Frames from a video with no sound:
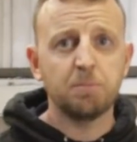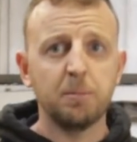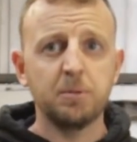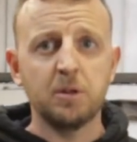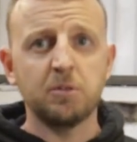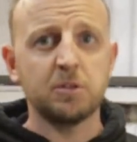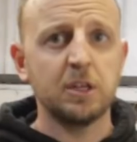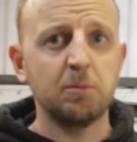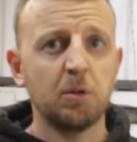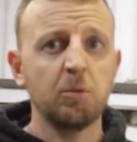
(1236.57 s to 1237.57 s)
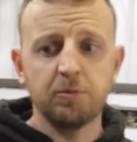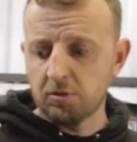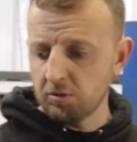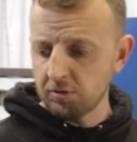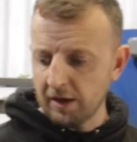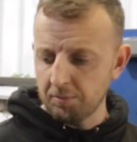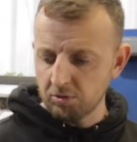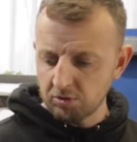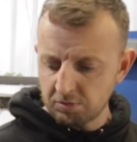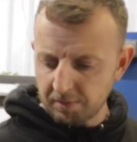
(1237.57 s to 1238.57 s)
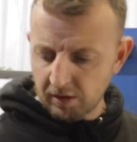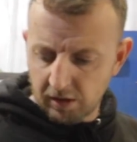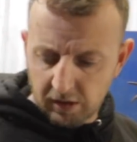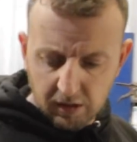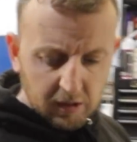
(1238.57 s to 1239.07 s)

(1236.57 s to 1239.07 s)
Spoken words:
it probably don't seem like we've done that much, but